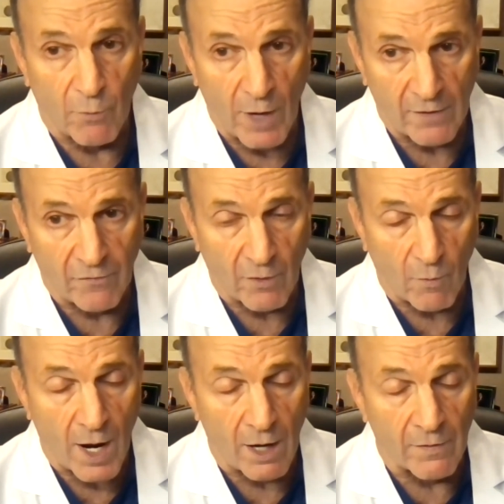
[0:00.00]
red for a
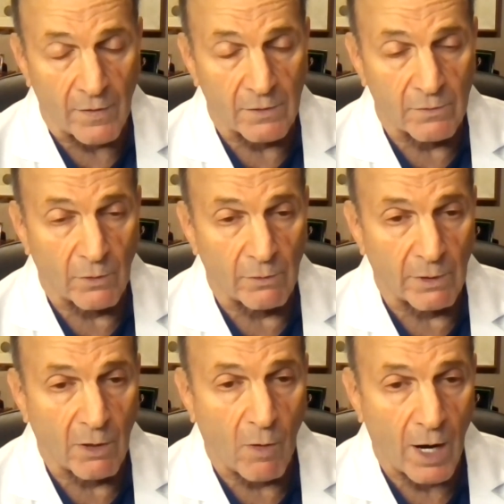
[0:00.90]
while, then will
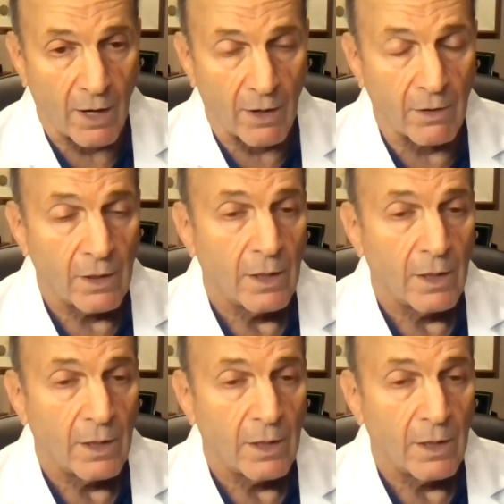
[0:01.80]
require